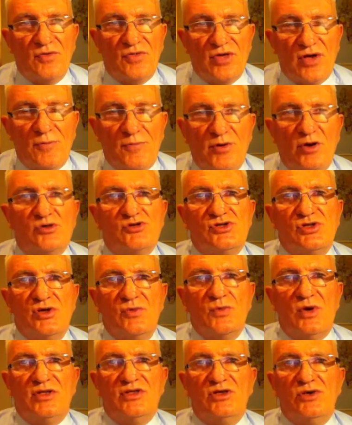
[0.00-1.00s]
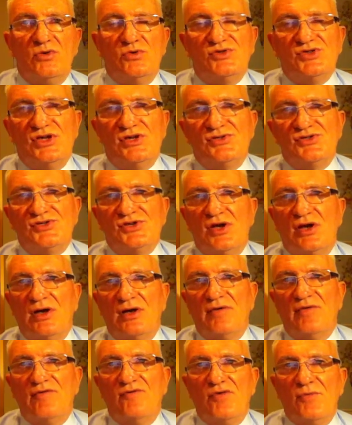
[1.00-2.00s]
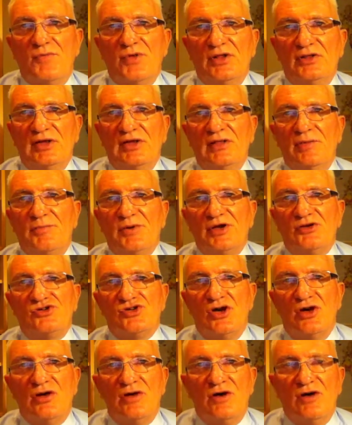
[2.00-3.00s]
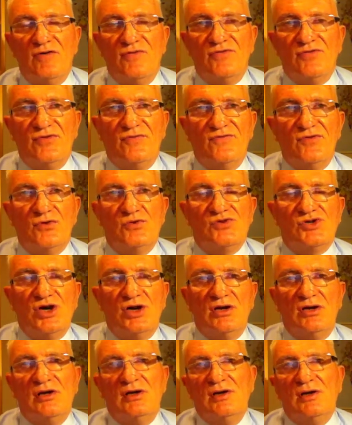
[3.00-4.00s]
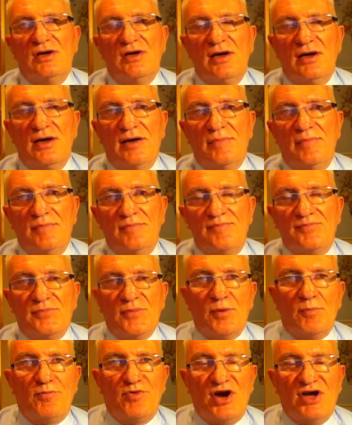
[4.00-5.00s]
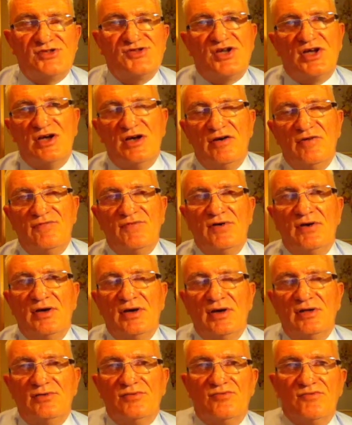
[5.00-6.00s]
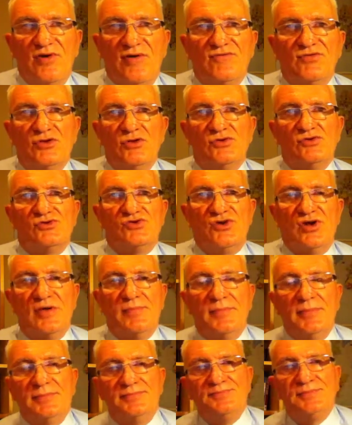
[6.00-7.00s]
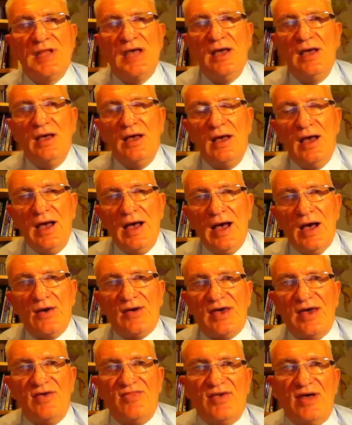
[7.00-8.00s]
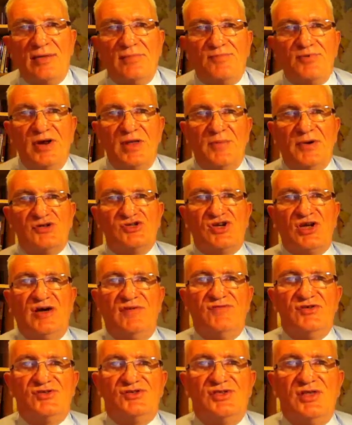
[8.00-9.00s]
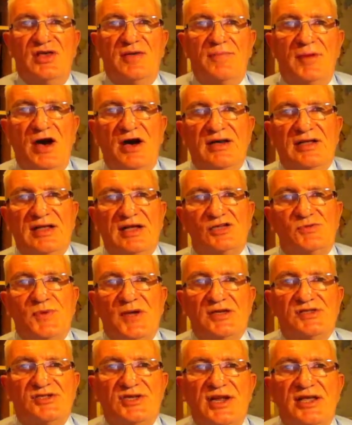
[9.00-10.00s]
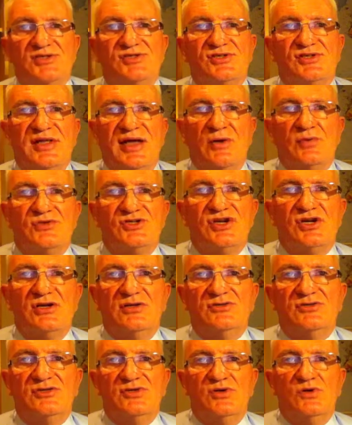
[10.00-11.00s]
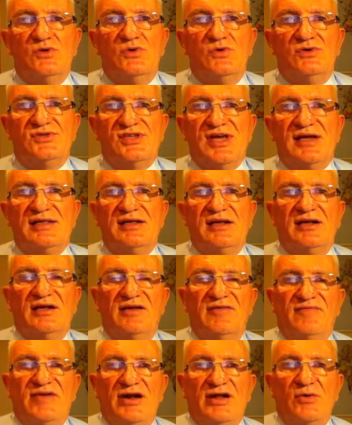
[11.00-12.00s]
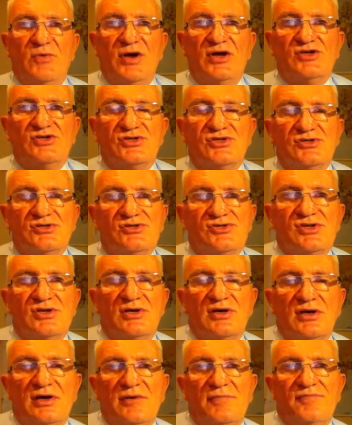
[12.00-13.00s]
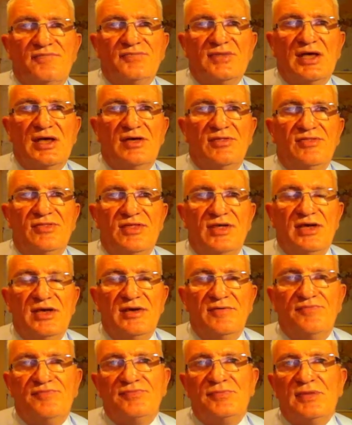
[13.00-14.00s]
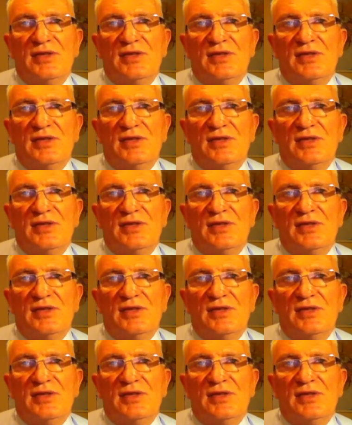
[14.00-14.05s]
the approach that one uses for building the picture of the future price curve and revenue stream. Okay, that pretty much covers the market aspects. Let's now turn to technical evaluations in the